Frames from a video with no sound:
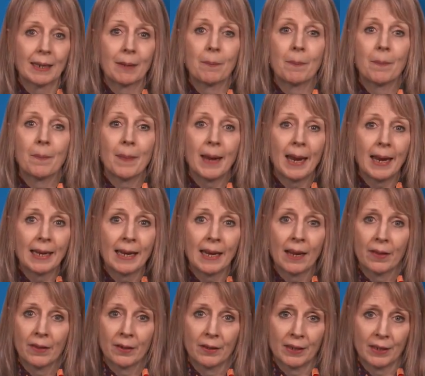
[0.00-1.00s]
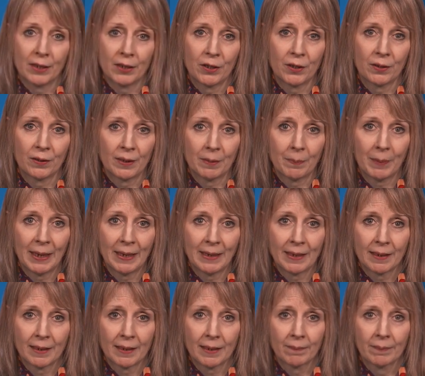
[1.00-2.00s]
in many other digital
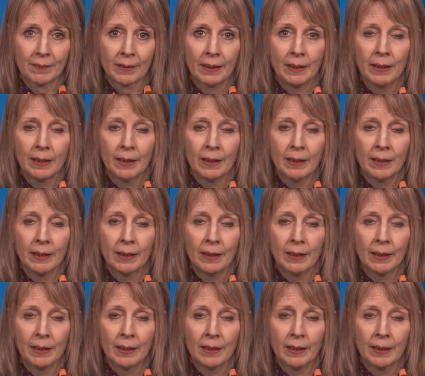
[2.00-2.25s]
spaces.